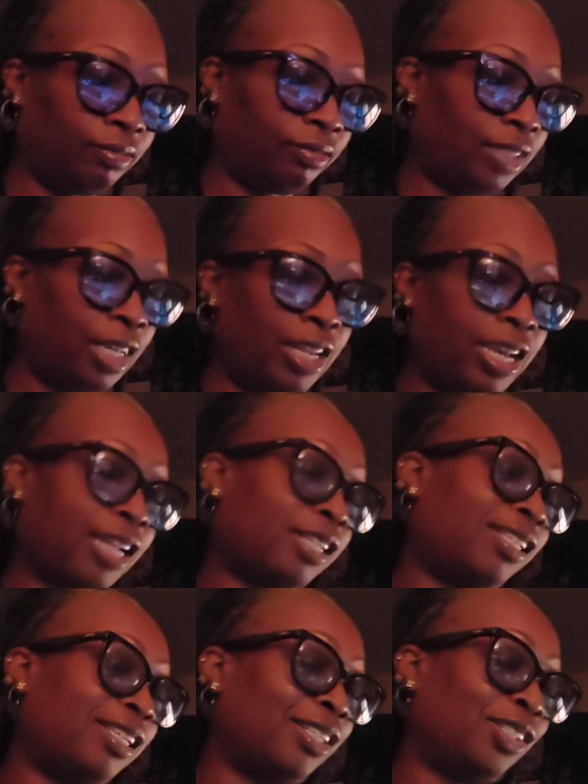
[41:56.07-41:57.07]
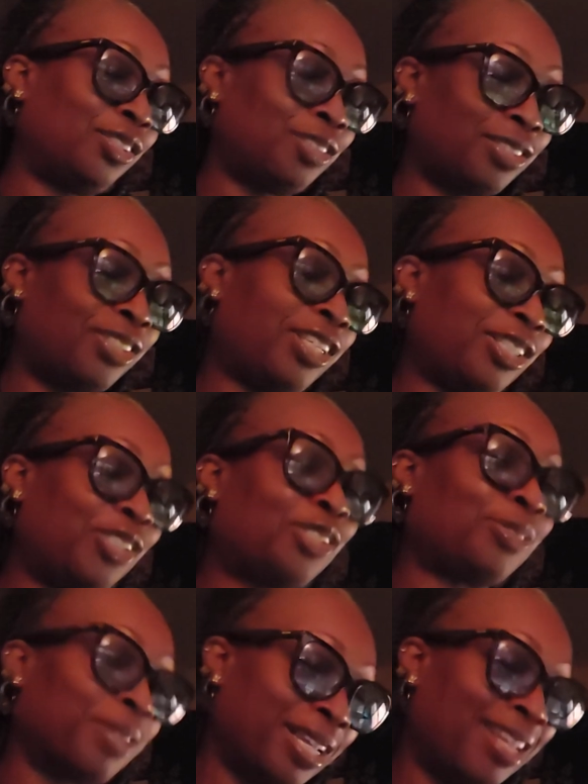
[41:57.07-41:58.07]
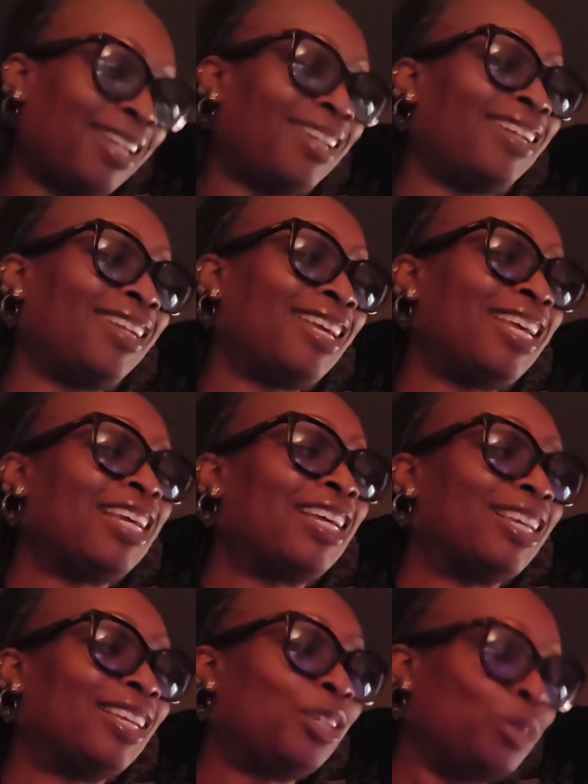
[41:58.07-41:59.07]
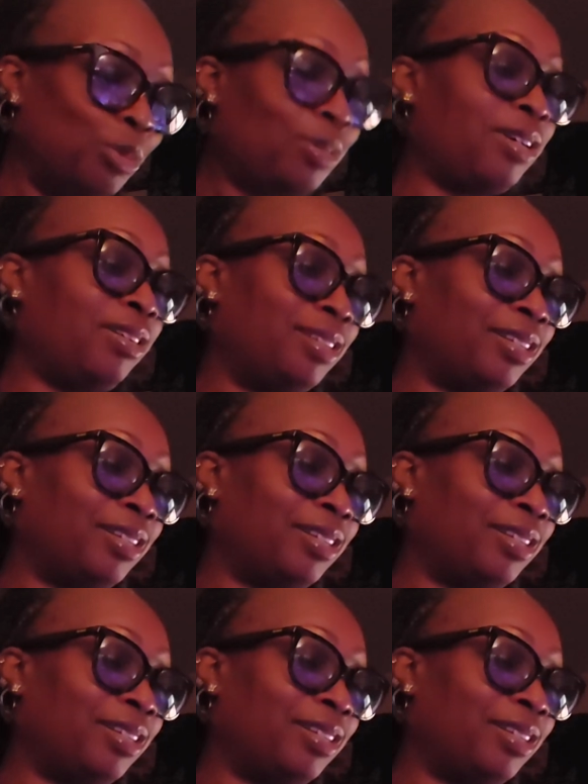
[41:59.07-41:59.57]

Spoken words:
And I got a six string uke,